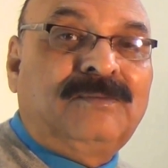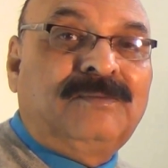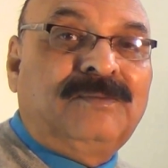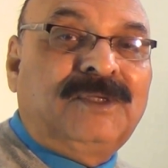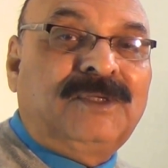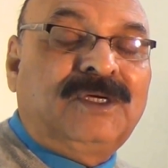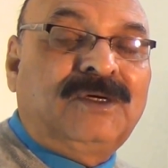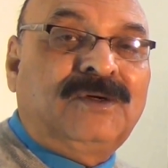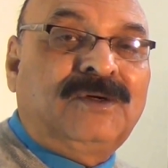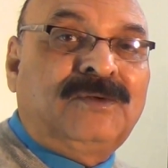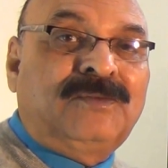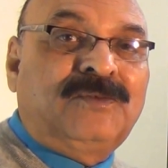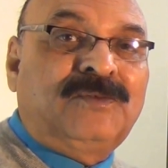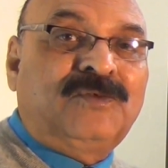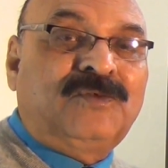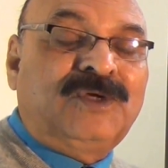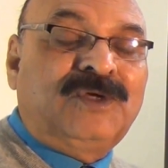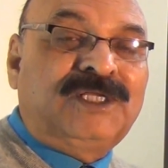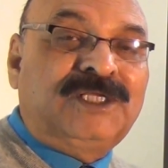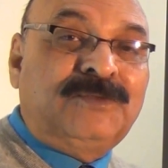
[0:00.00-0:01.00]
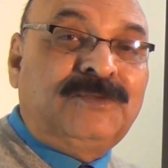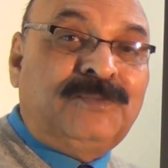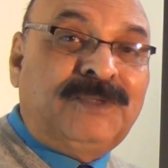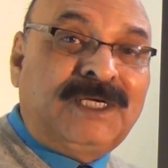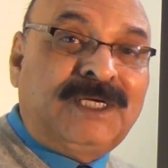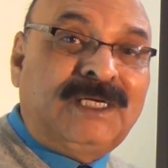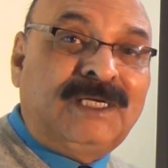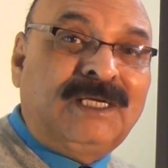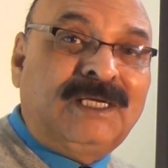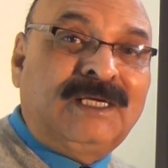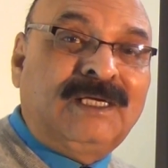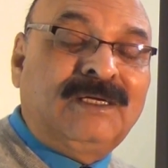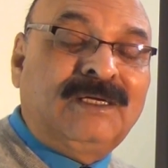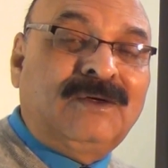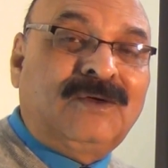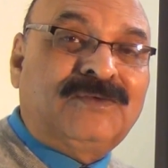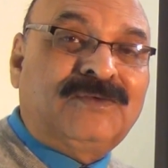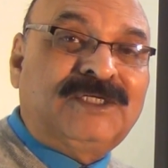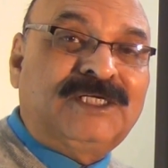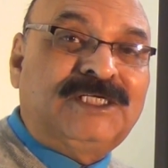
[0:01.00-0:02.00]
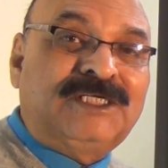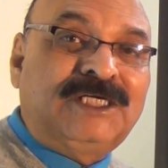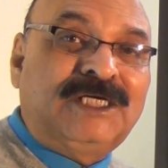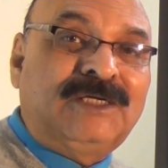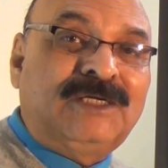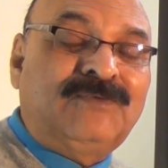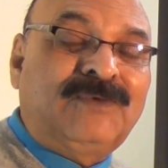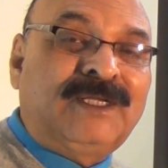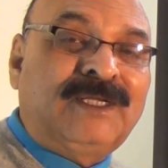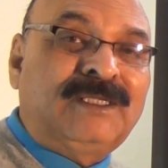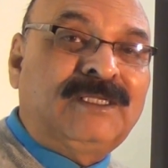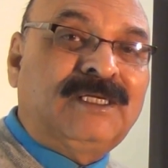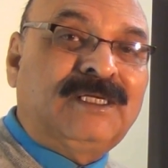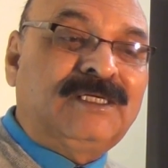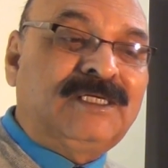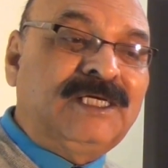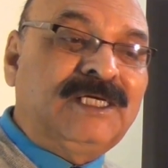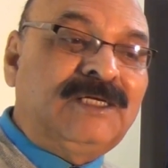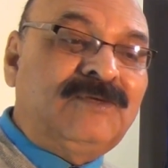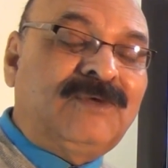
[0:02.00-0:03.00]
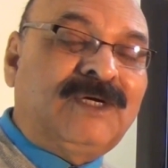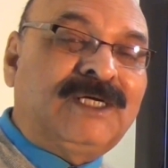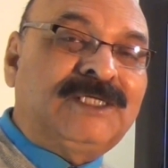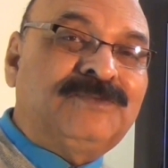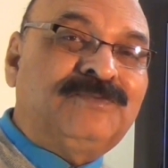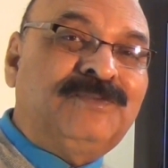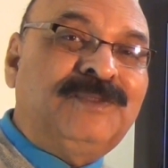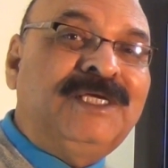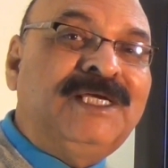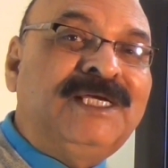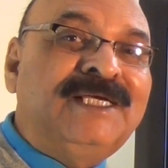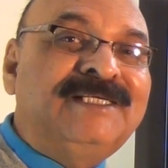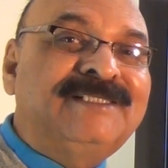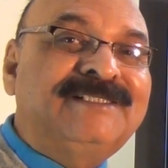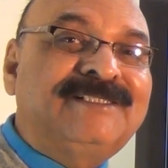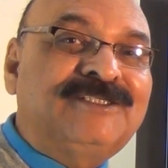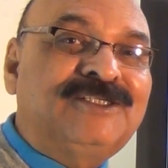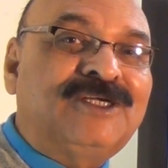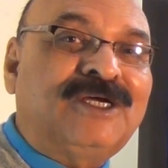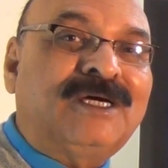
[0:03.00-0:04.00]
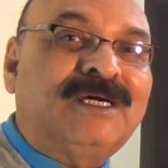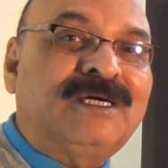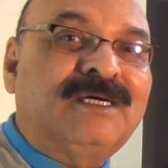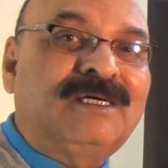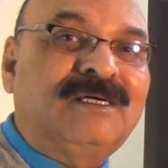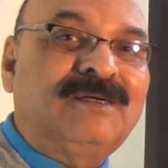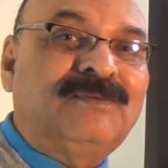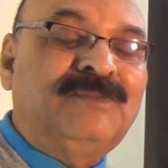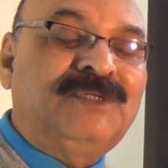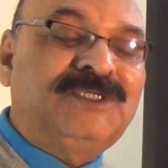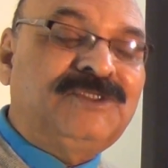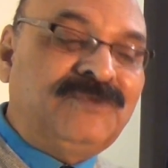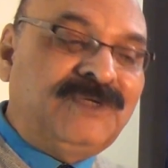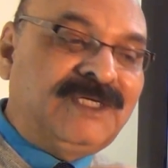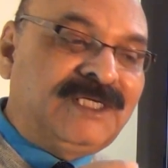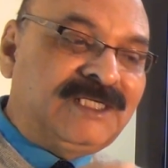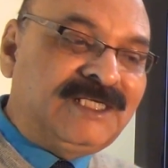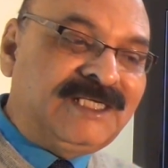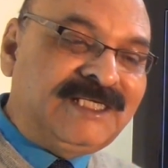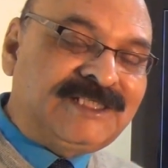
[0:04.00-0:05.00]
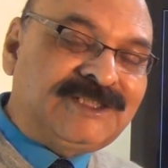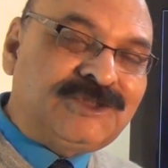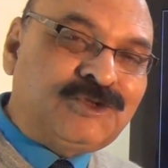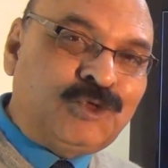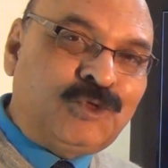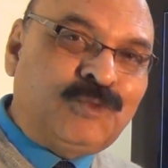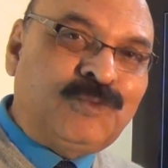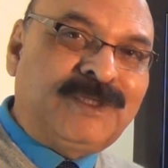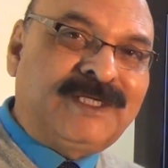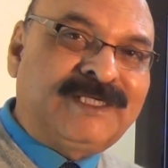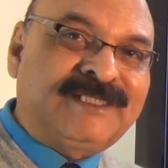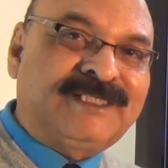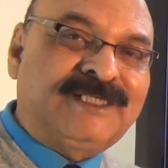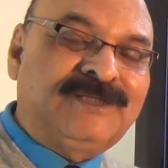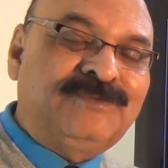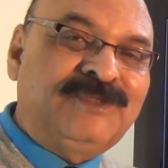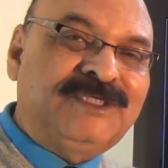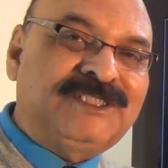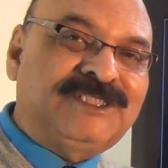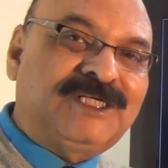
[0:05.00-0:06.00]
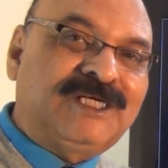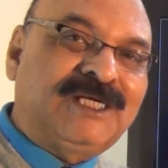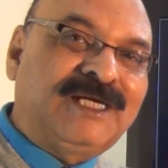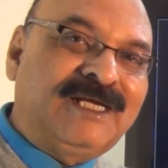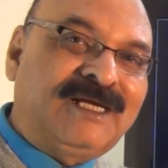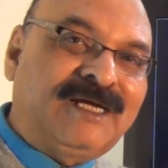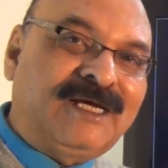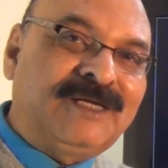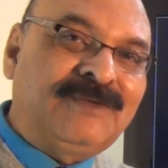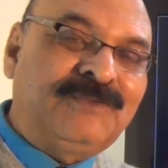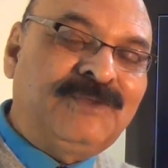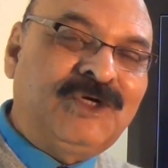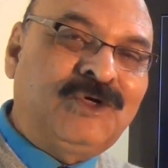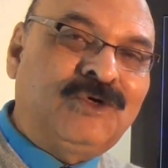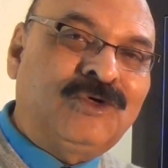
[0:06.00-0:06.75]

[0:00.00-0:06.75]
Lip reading: In the beginning of the deal, when the deal was being struck between these two persons, Mr. Hiran B.